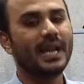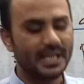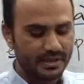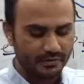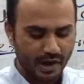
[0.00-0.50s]

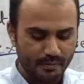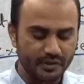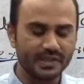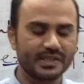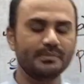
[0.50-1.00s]
Ing
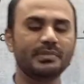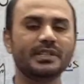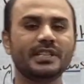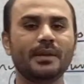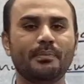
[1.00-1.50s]
form we
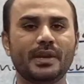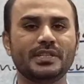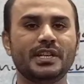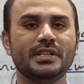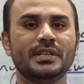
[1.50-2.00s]
simply say
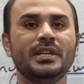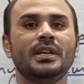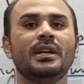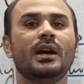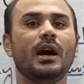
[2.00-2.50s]
present
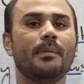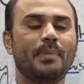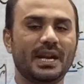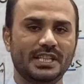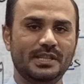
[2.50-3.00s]

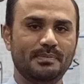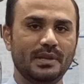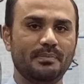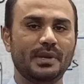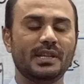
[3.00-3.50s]
participle.